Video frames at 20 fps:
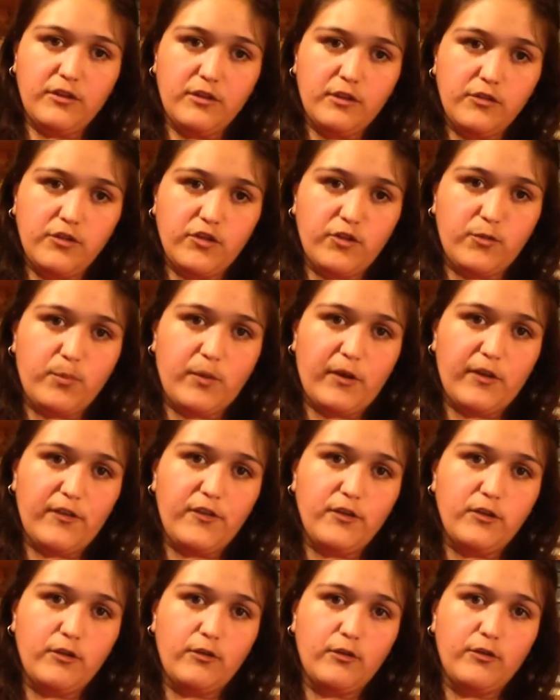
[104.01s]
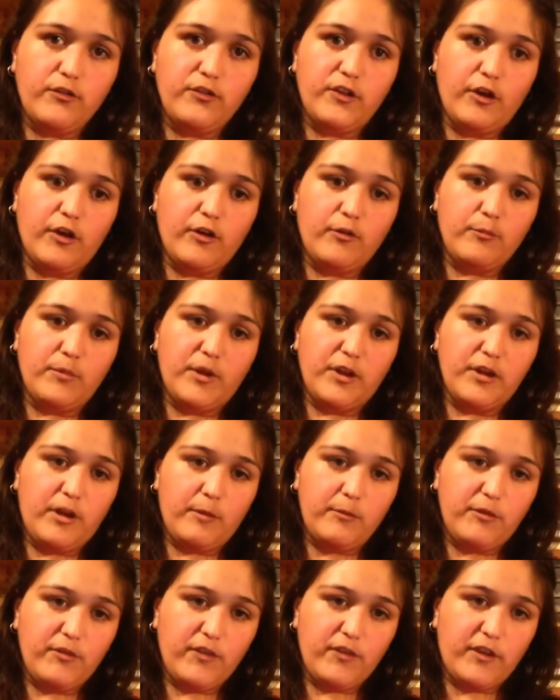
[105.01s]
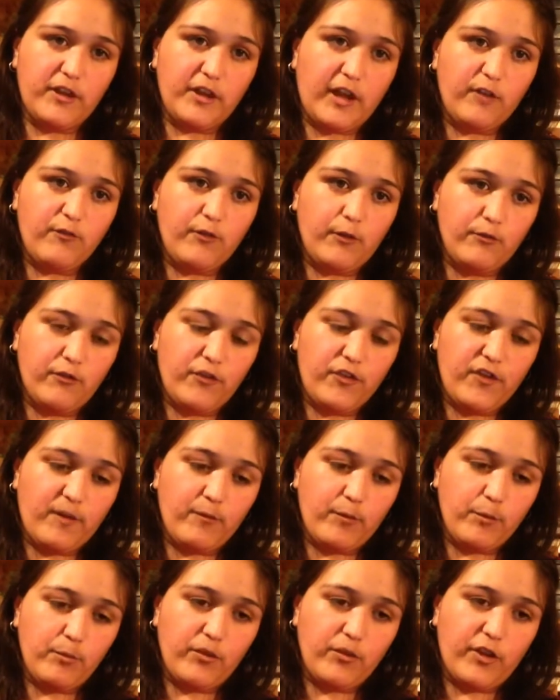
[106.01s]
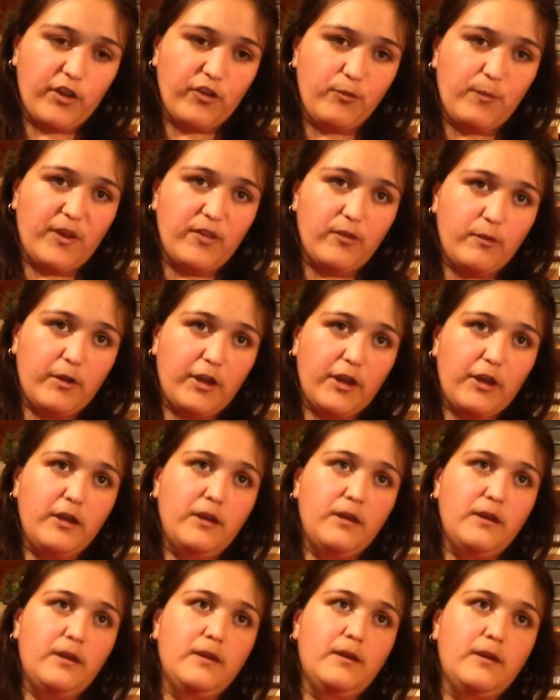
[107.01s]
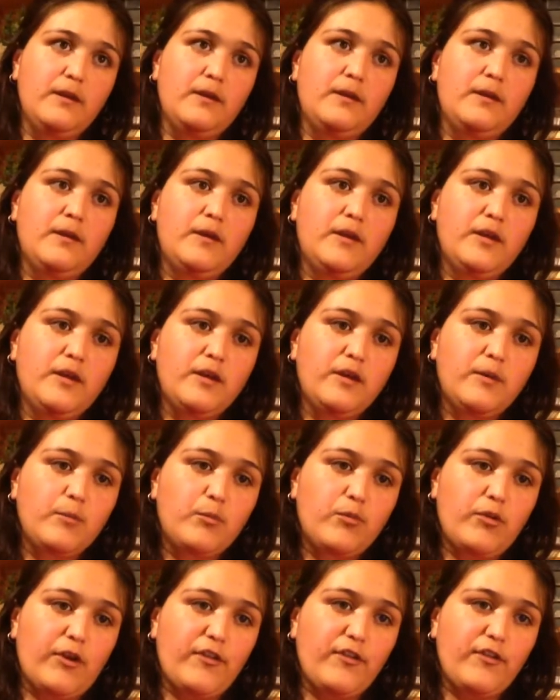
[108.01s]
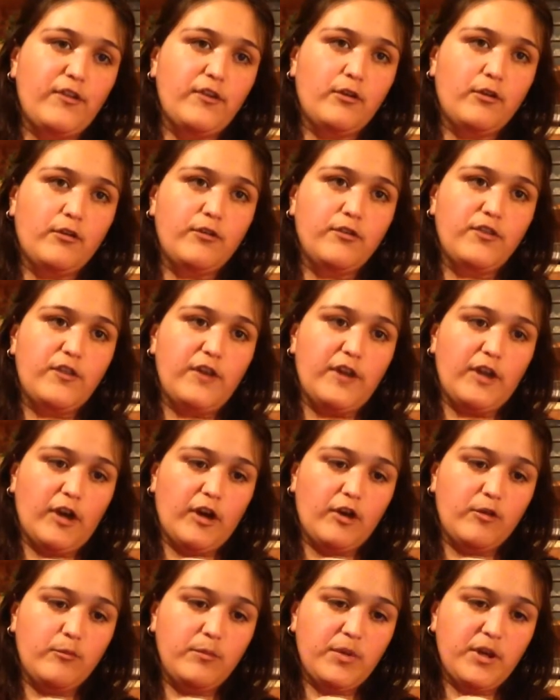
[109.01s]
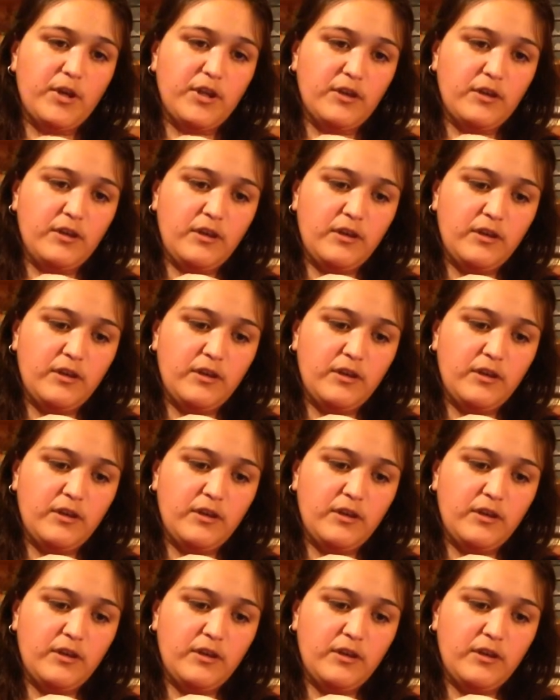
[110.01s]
Just press and hold the home button. I'm using an iPhone 7 Plus, by the way. Press and hold the home button.